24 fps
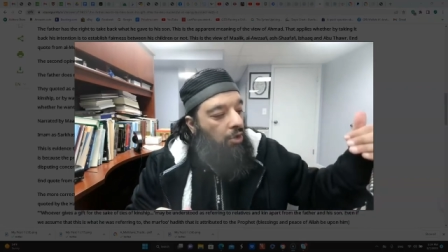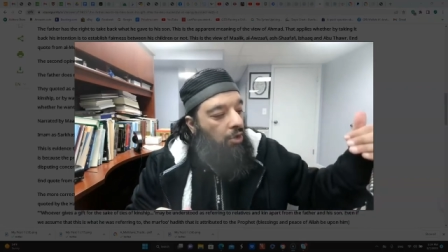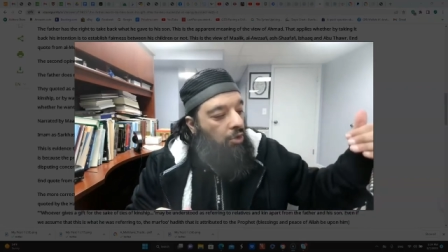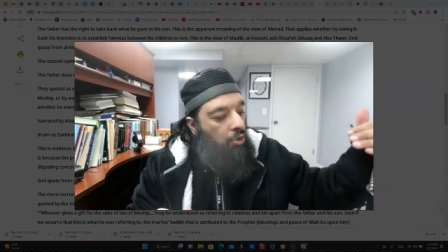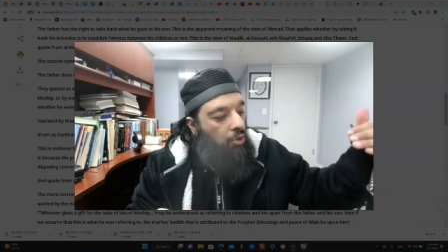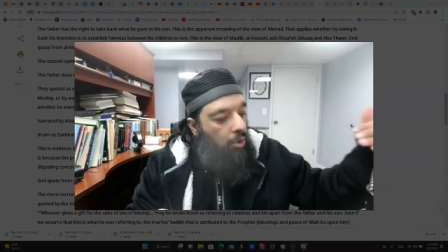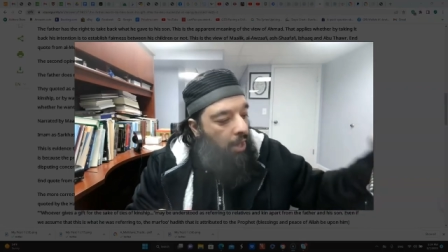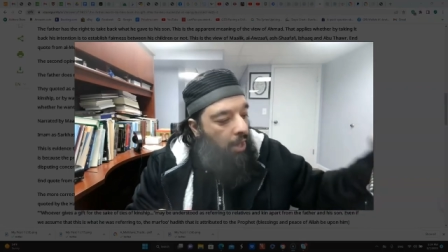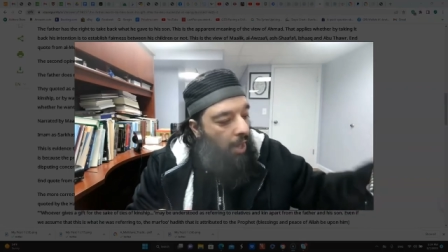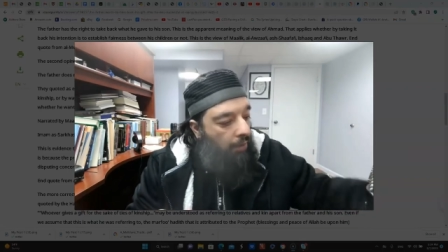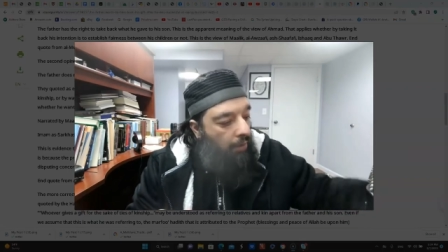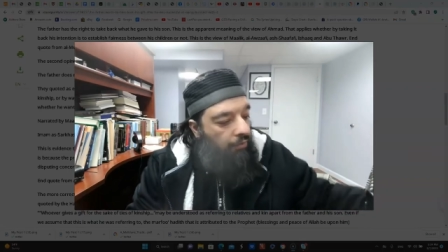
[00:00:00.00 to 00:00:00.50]

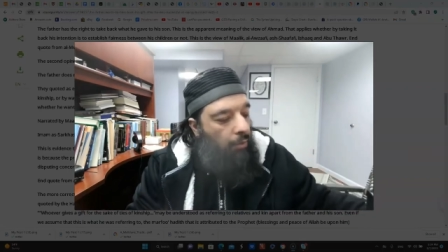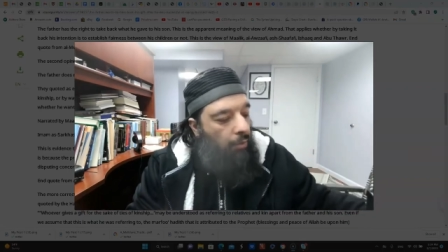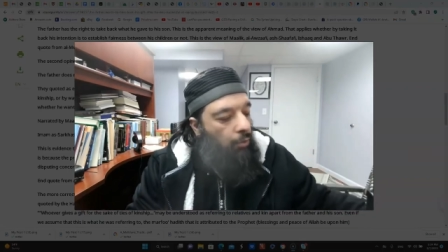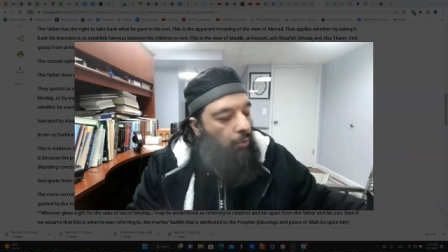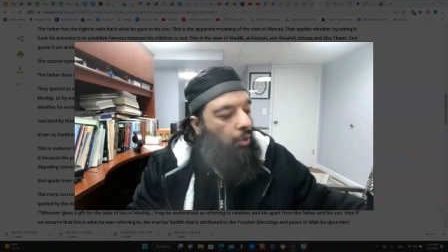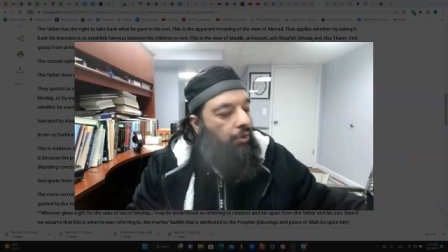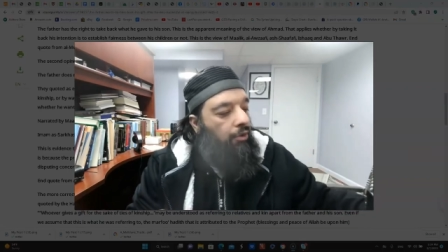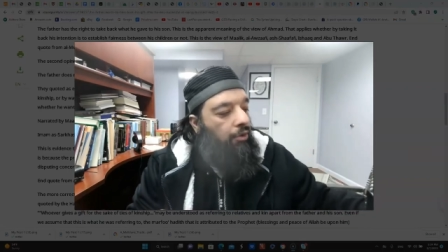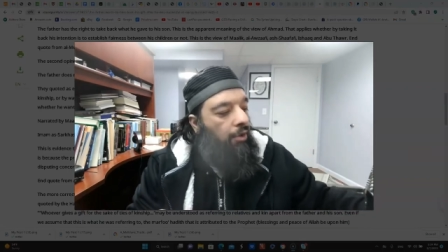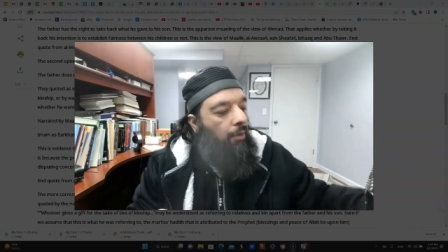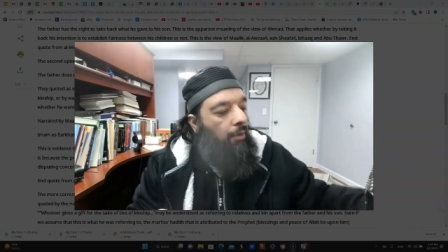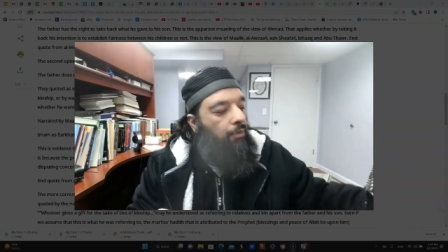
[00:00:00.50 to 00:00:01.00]
you gave
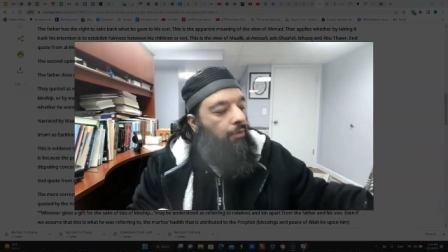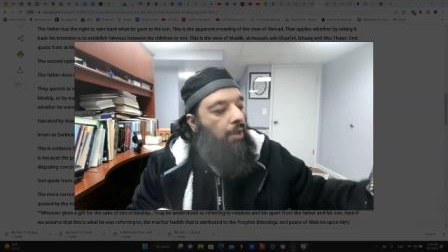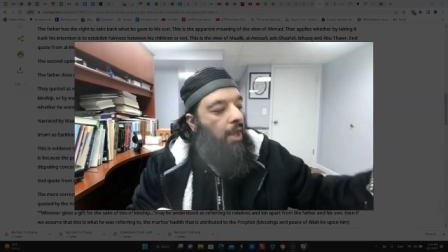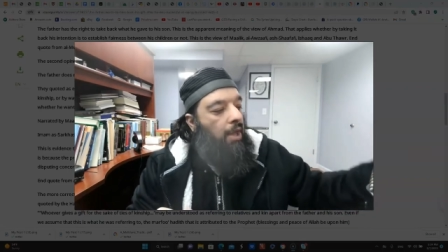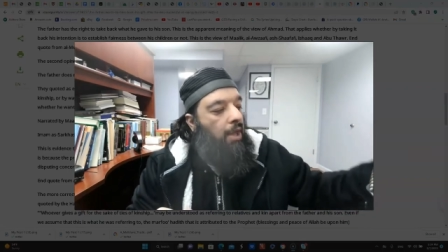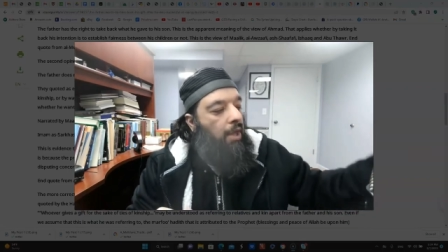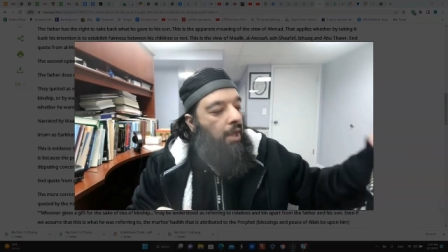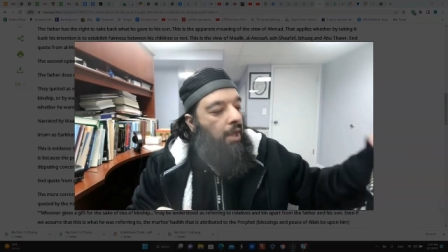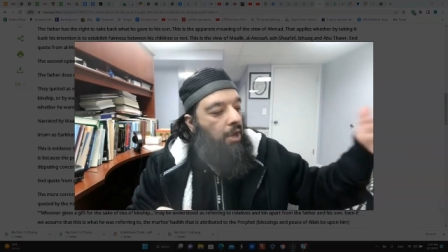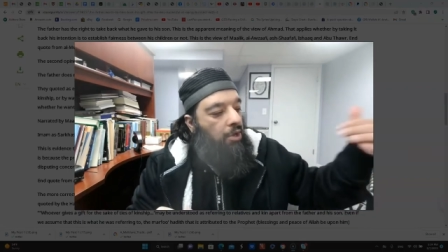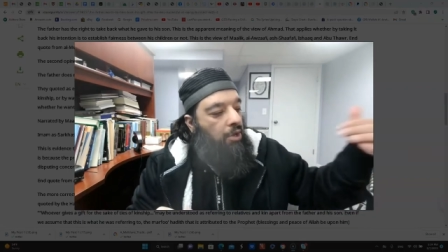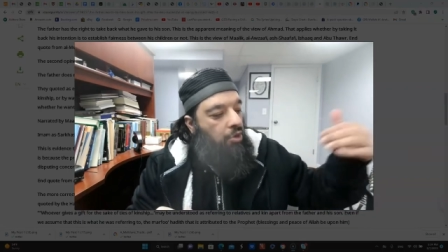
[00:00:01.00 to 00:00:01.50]
someone
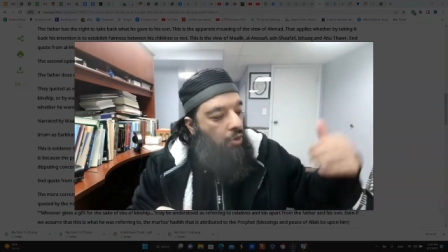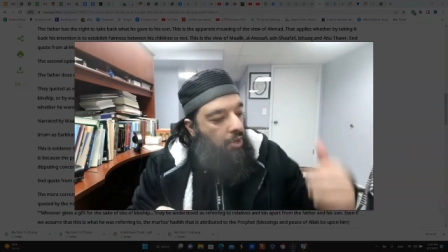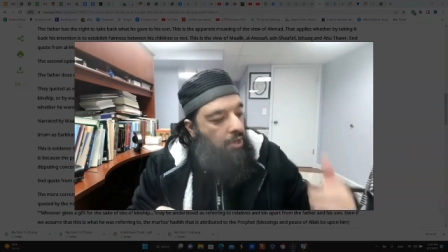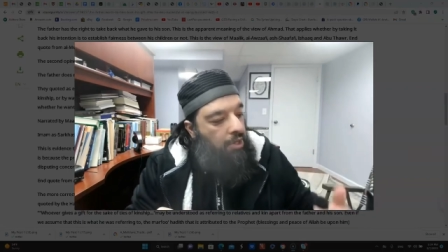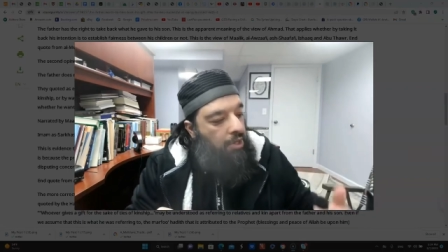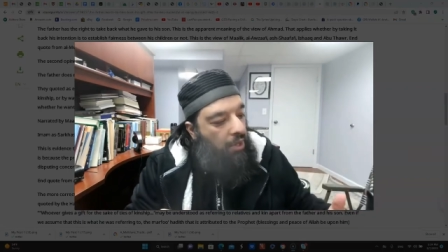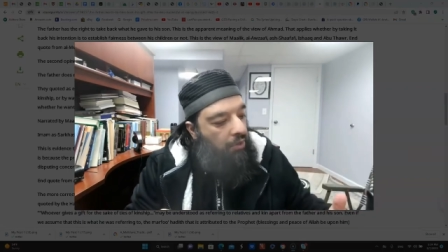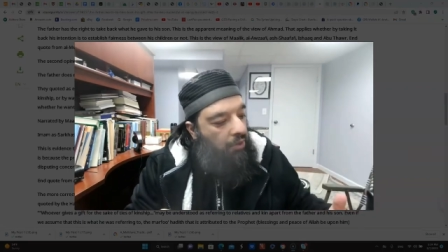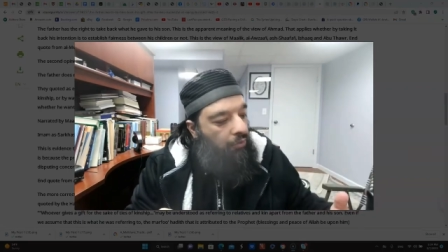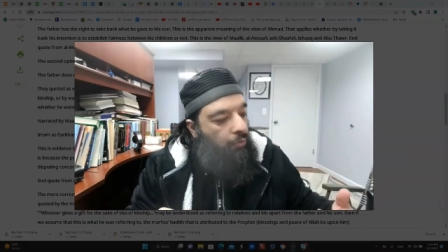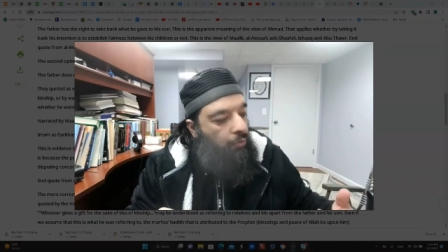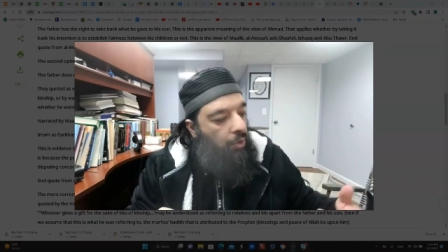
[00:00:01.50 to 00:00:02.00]
something and you're
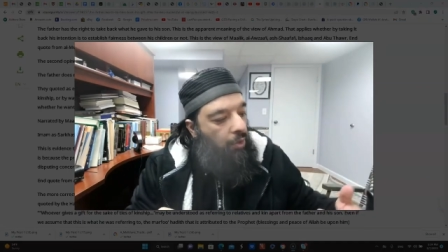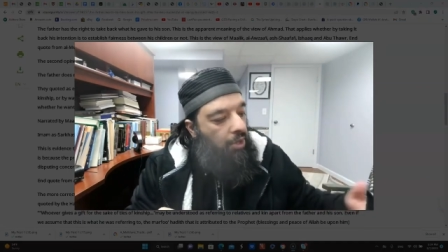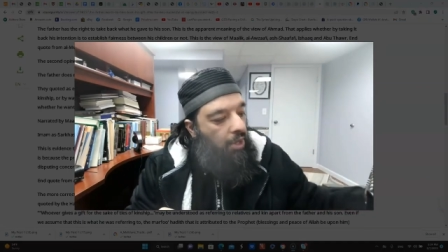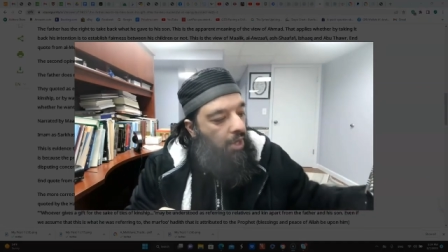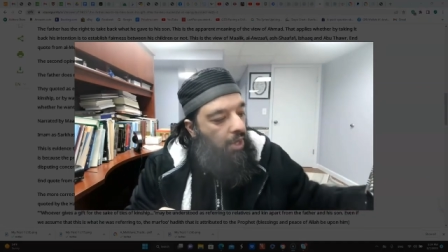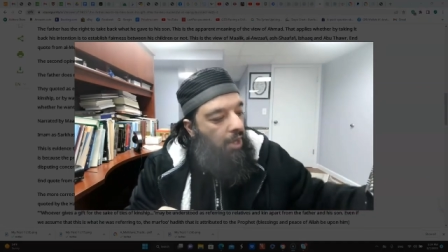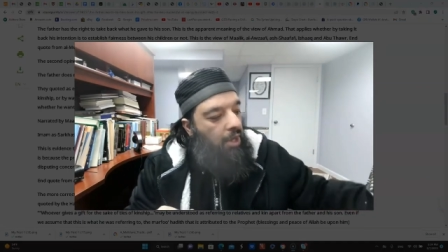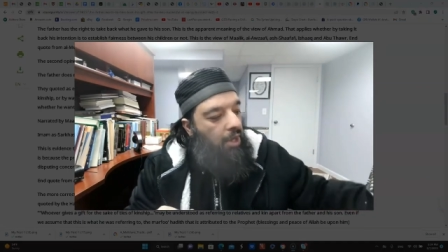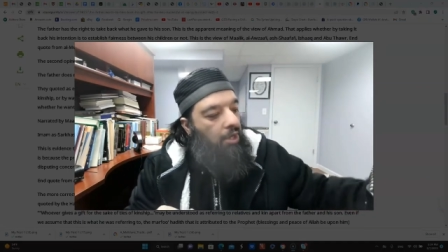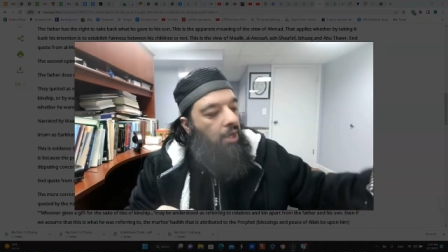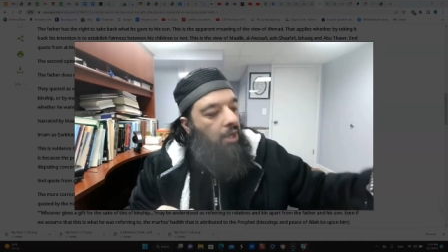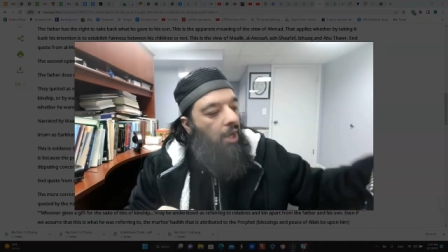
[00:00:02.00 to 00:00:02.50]
in desperate
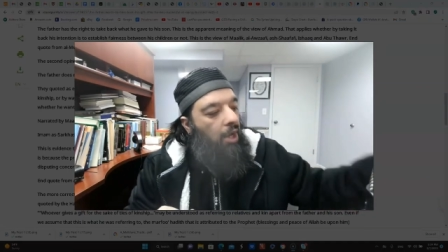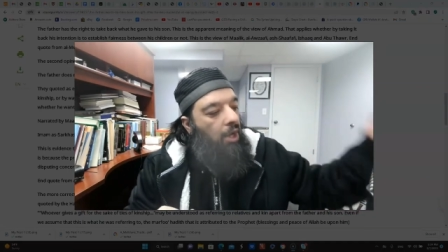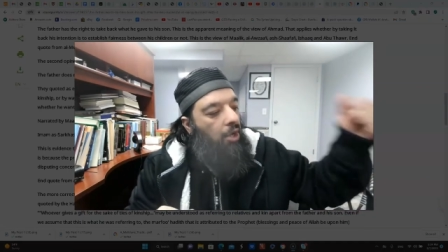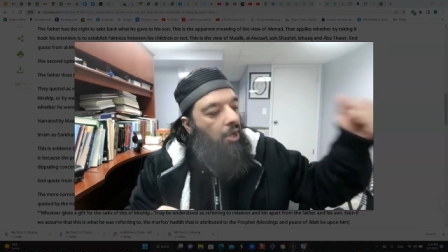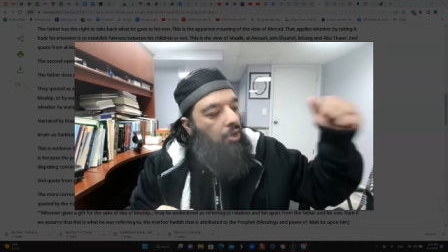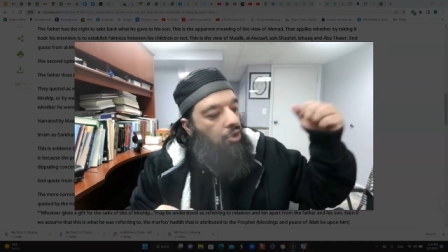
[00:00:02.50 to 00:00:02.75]
need,